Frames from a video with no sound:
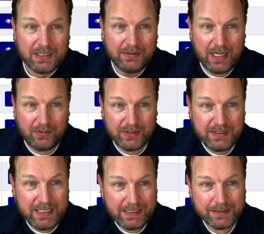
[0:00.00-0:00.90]
Now the
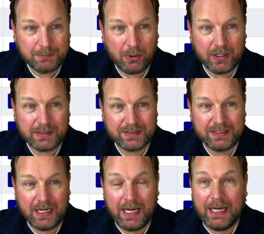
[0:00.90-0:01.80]
next part is
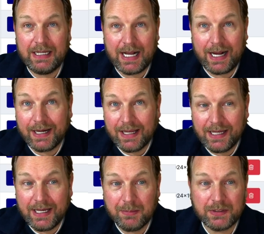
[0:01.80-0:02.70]
the AI
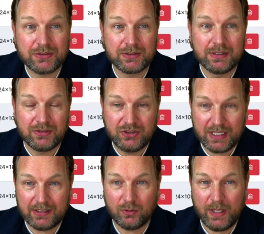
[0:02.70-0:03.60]
image
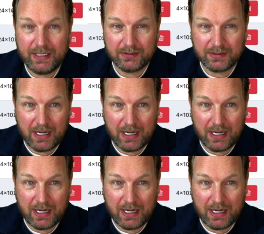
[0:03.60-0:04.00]
generator.